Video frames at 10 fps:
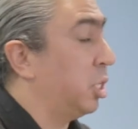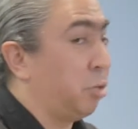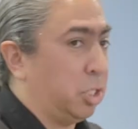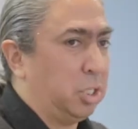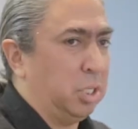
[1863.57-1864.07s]
to
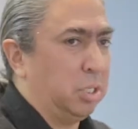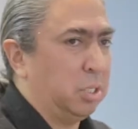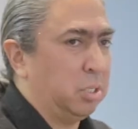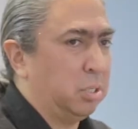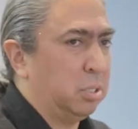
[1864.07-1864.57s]

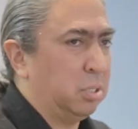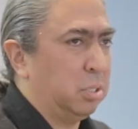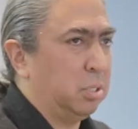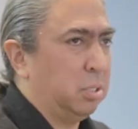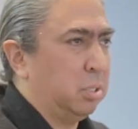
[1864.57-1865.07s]
Christians:
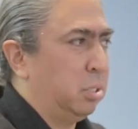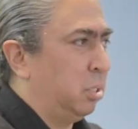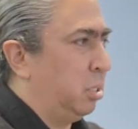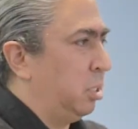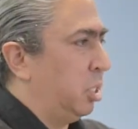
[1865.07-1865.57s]

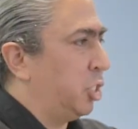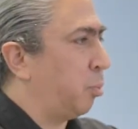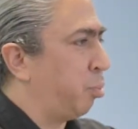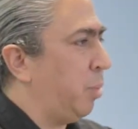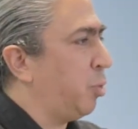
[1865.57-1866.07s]

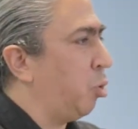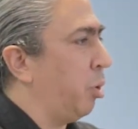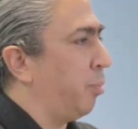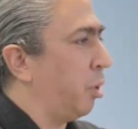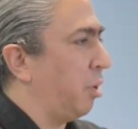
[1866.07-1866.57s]
Supreme
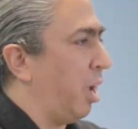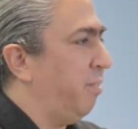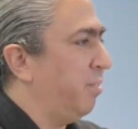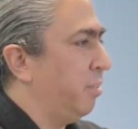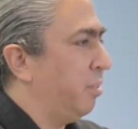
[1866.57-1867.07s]
Court and
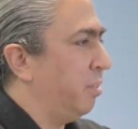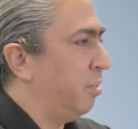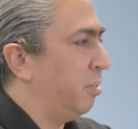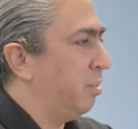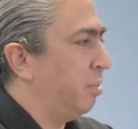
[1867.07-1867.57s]
pro-life,
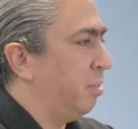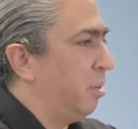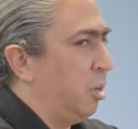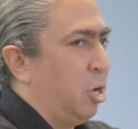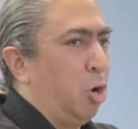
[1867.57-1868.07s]

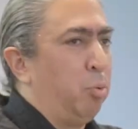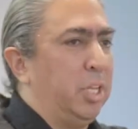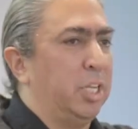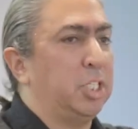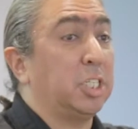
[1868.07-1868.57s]

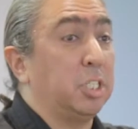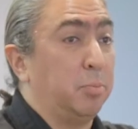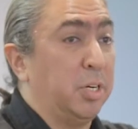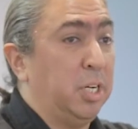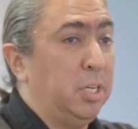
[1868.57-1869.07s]
religious
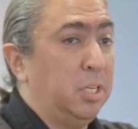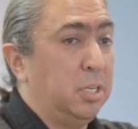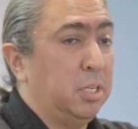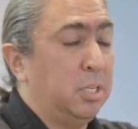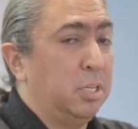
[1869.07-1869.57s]
liberty,
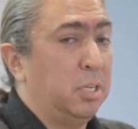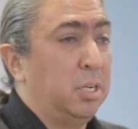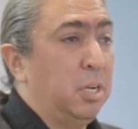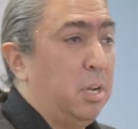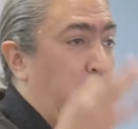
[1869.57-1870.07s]

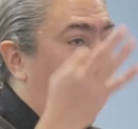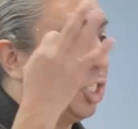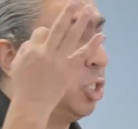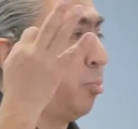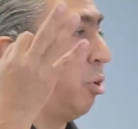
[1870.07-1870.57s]
and
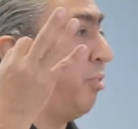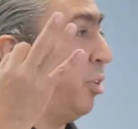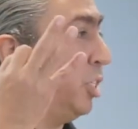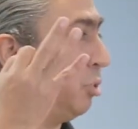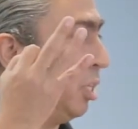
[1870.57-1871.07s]
support
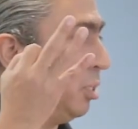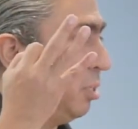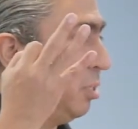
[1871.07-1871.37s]
for Israel.